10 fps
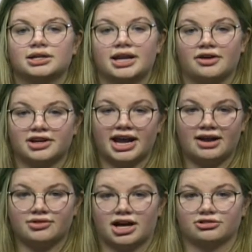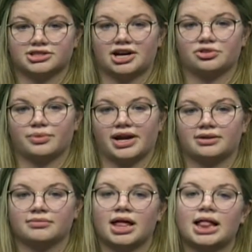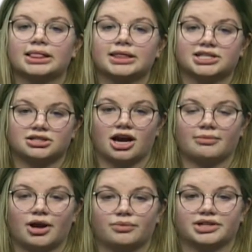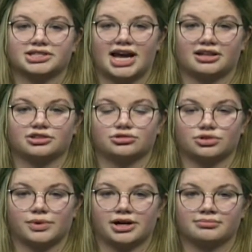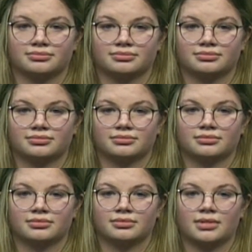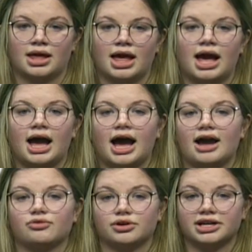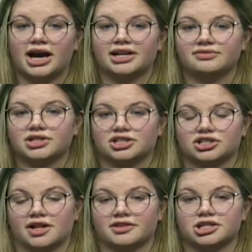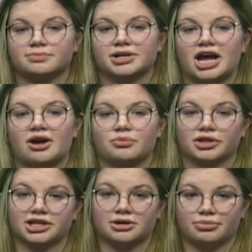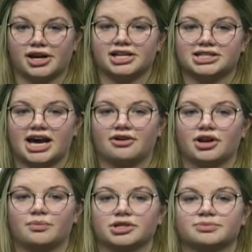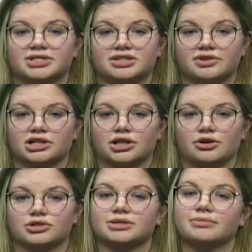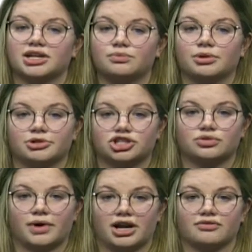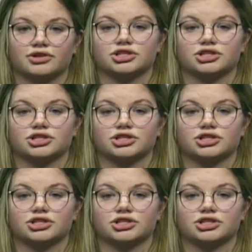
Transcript: Now that I have colors out of the way, let's talk about what exactly you should wear. I've already kind of touched on this, but now I'm really going to break it down on what specific clothes men and women should wear for